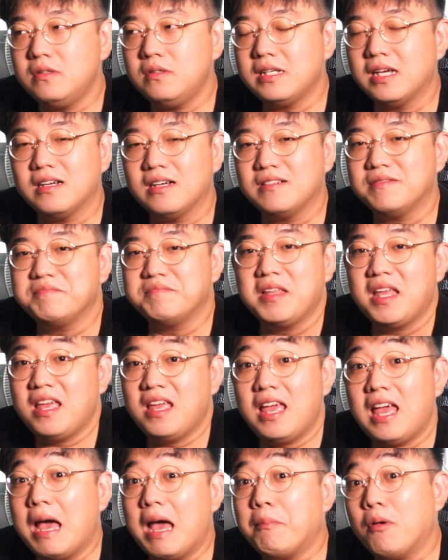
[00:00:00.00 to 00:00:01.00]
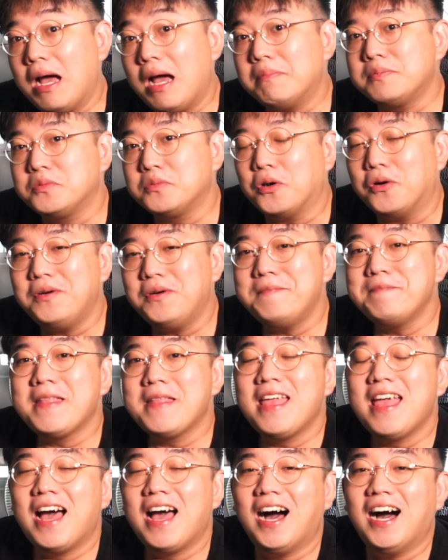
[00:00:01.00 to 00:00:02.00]
Yeah, Apple App Store,
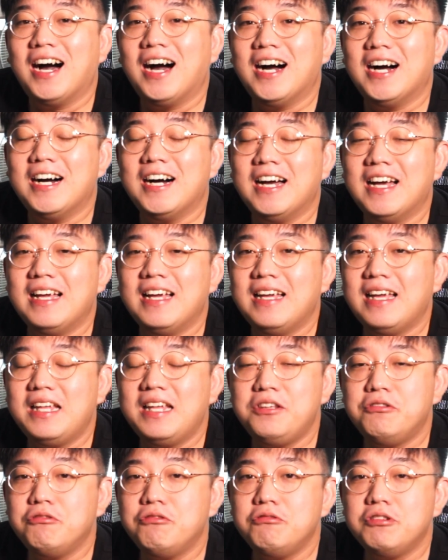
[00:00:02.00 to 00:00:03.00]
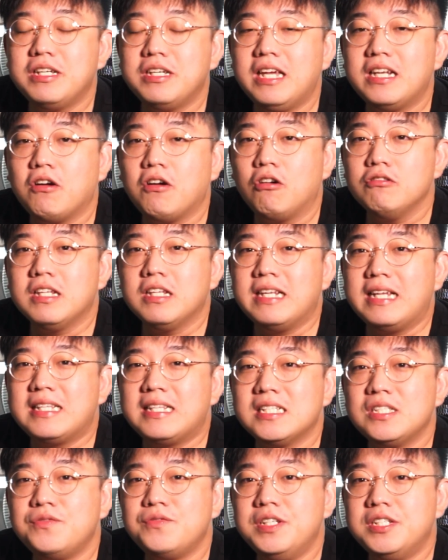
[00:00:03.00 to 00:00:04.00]
and you get all the
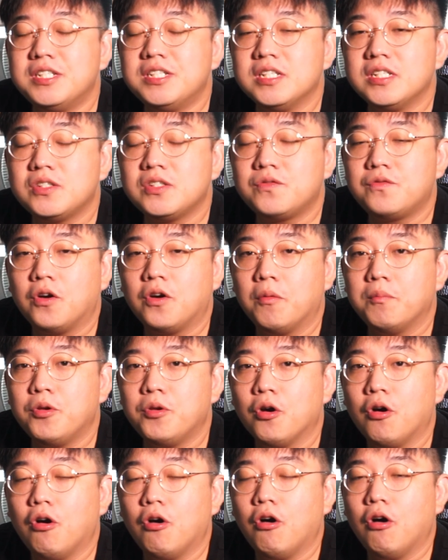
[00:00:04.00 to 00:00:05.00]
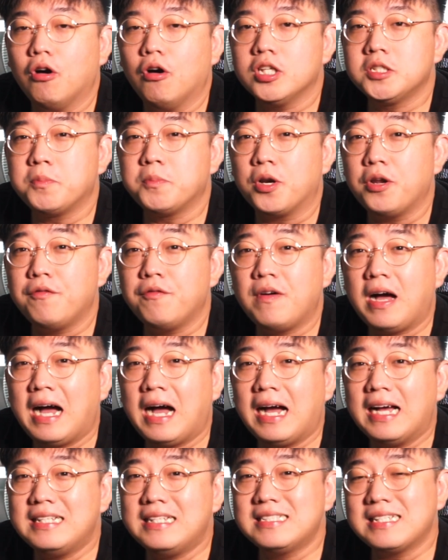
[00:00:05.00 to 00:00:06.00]
latest features from your
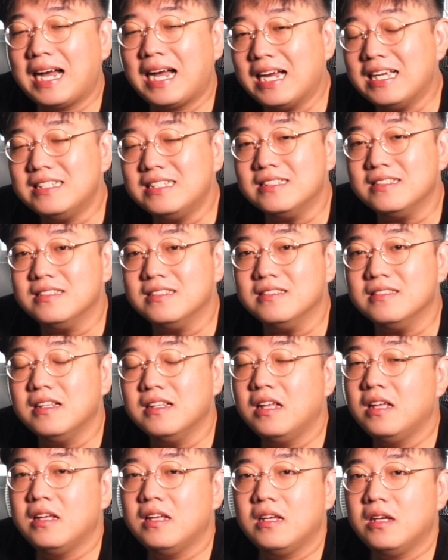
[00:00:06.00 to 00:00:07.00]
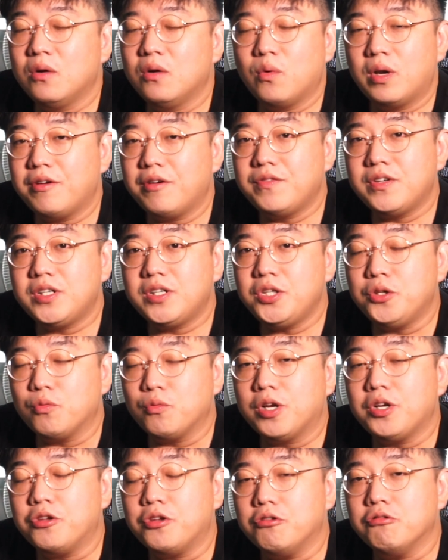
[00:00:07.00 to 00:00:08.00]
Spotify, Tidal, whatever you
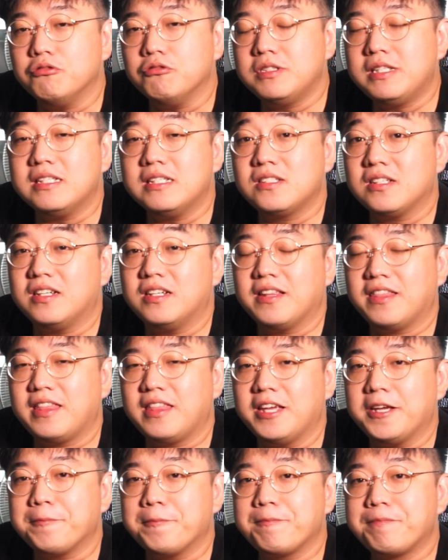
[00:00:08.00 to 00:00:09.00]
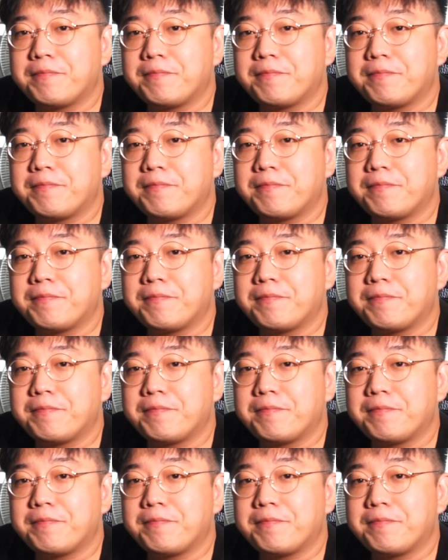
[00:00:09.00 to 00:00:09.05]
want to use, that sort of thing.